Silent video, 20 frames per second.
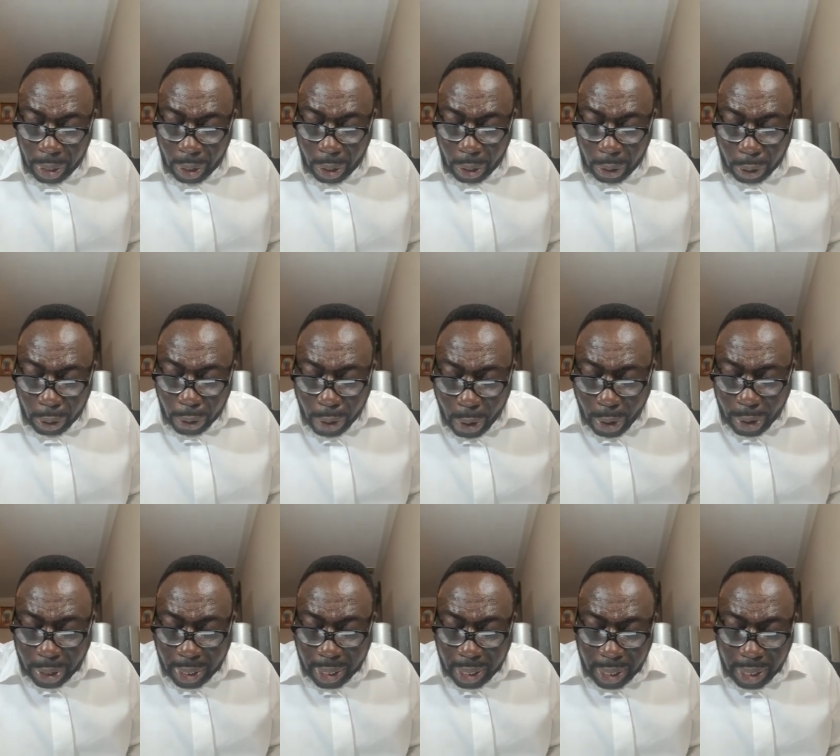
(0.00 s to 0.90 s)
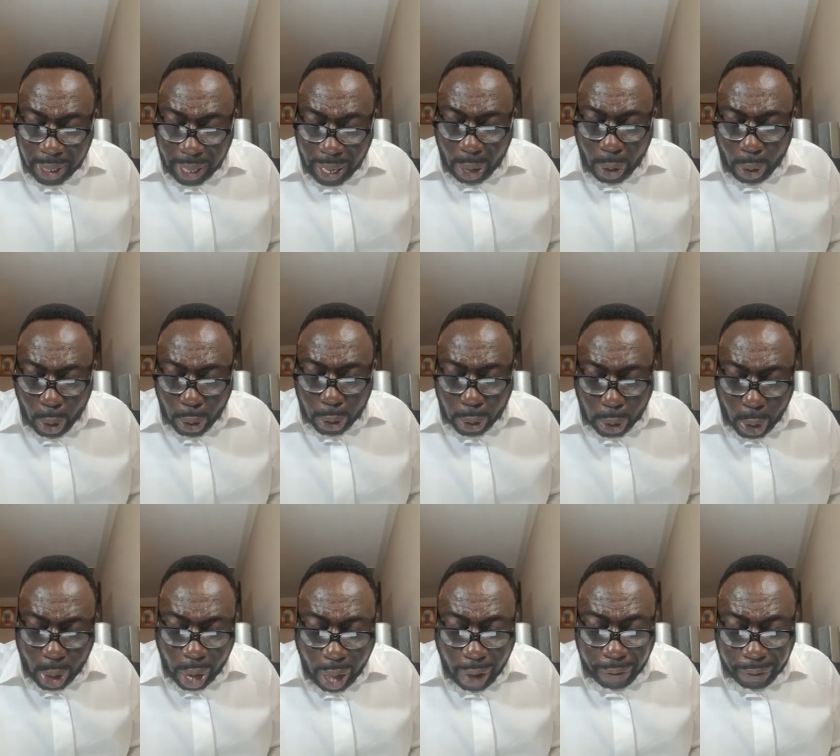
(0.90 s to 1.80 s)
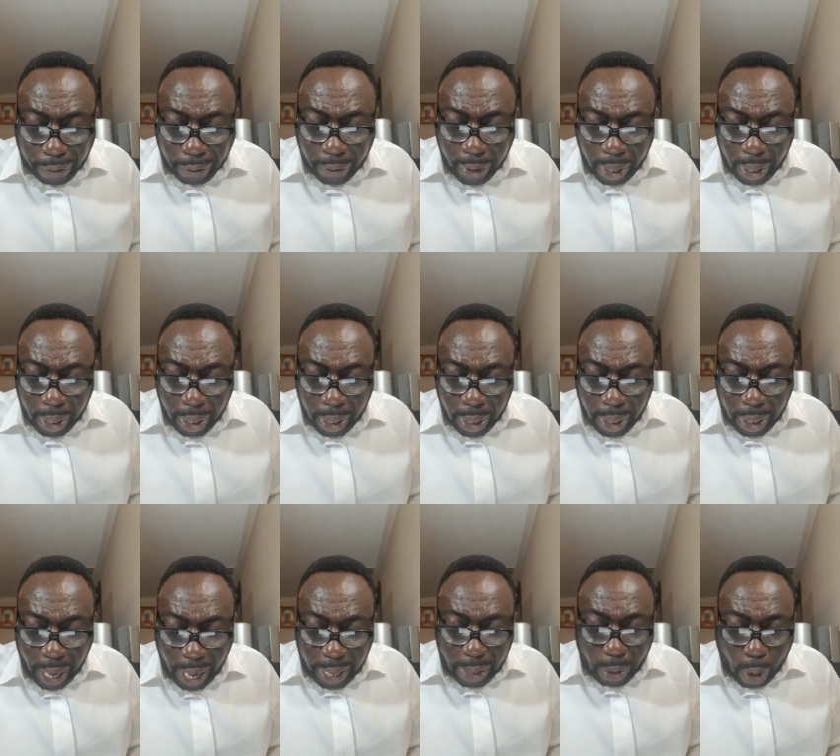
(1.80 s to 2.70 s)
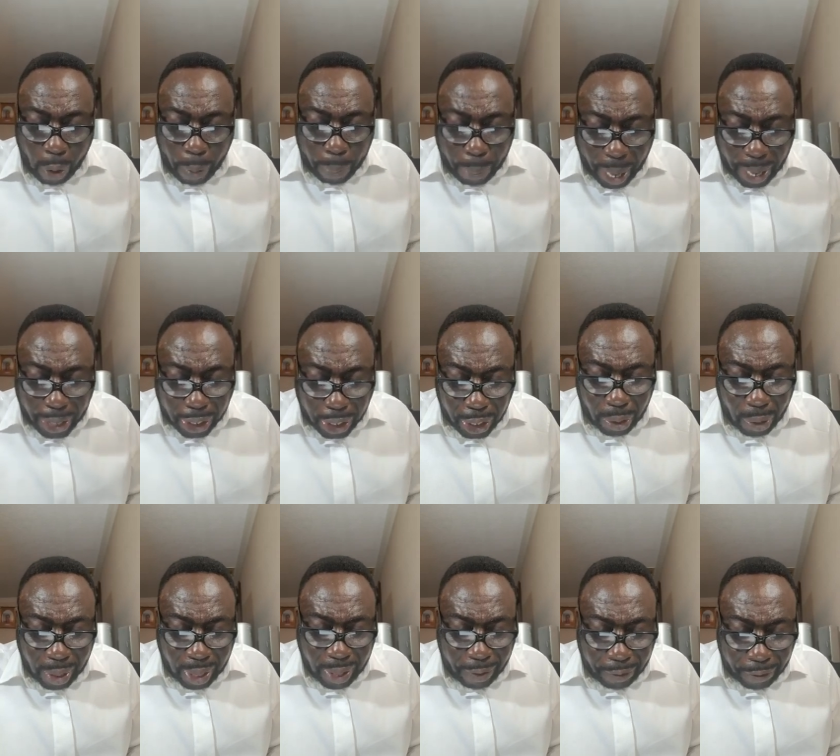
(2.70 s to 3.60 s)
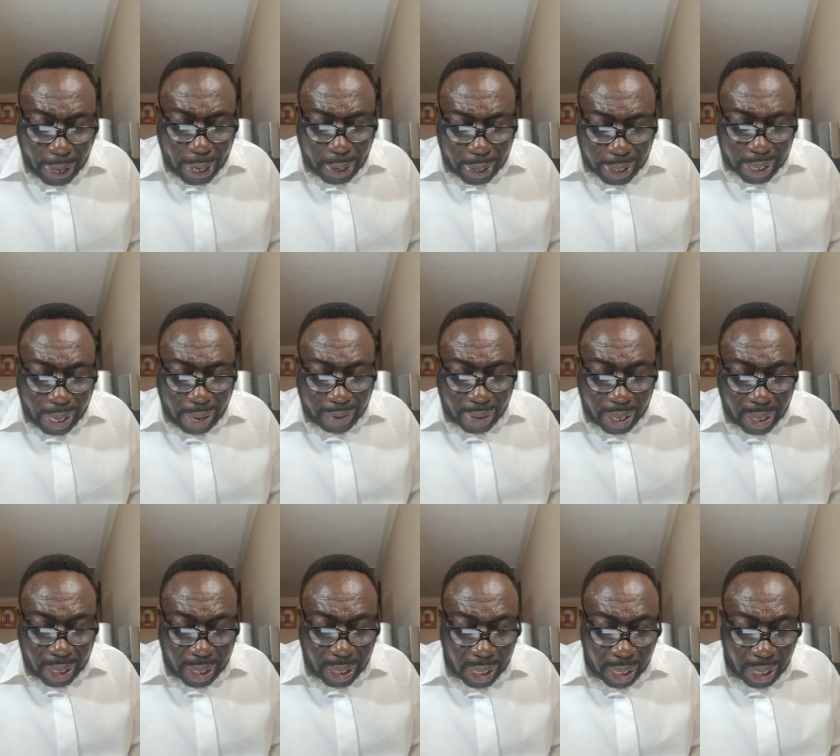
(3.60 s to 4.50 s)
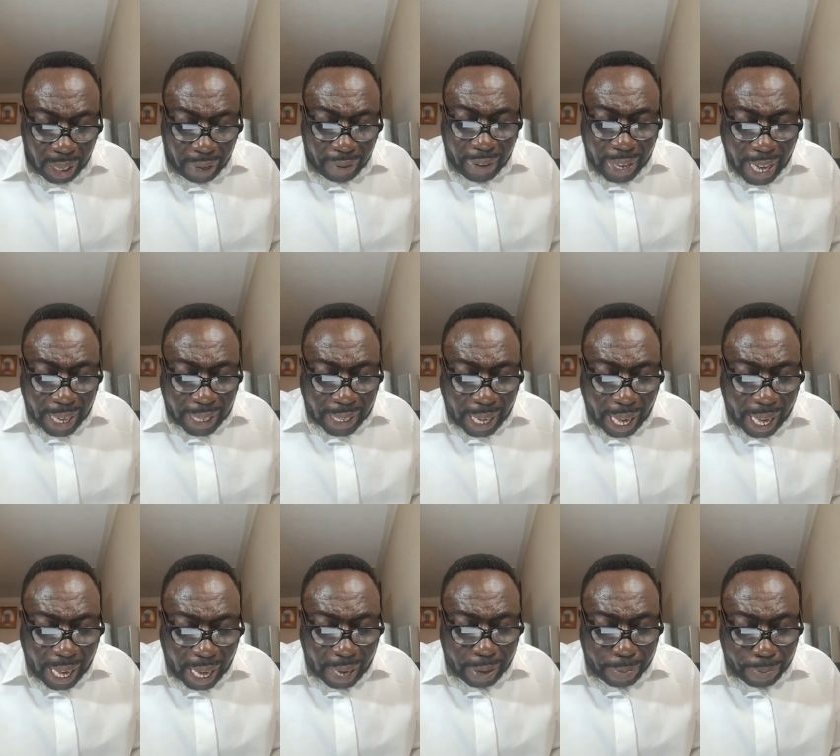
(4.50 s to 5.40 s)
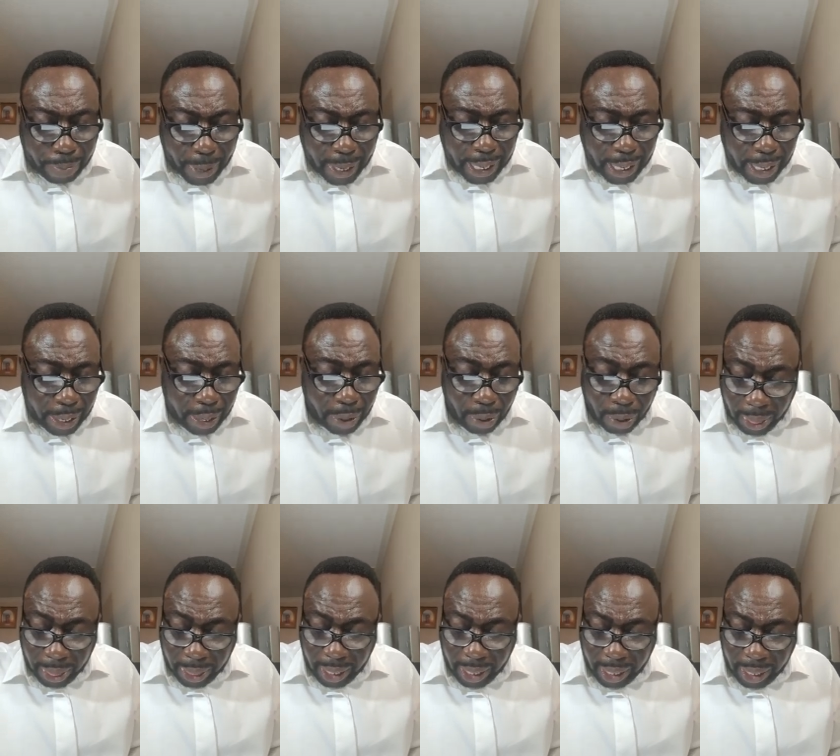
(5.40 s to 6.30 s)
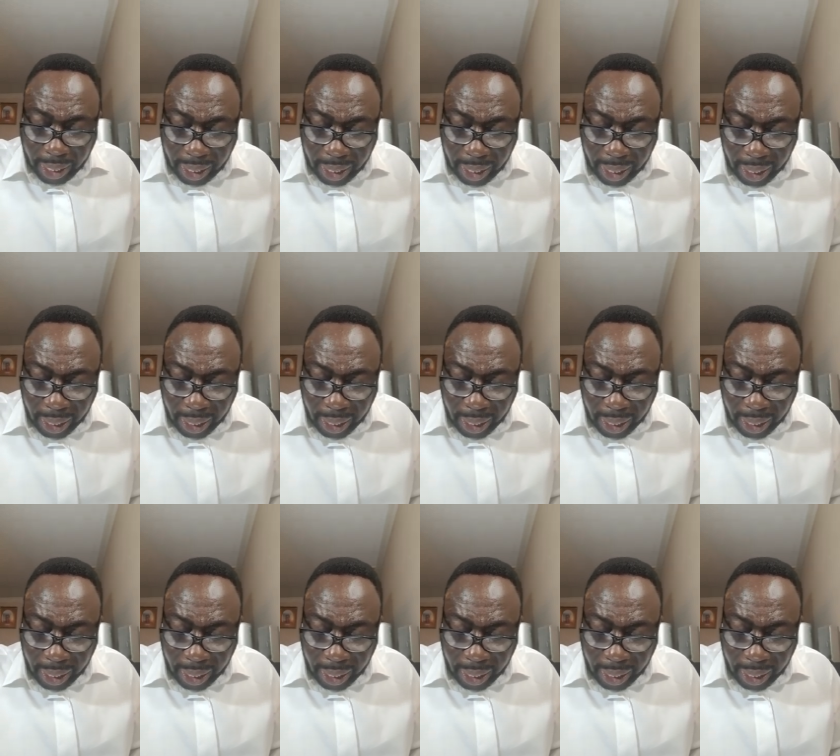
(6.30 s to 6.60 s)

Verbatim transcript: Should not thou also have had compassion on the fellow servant, even as I had pity on thee?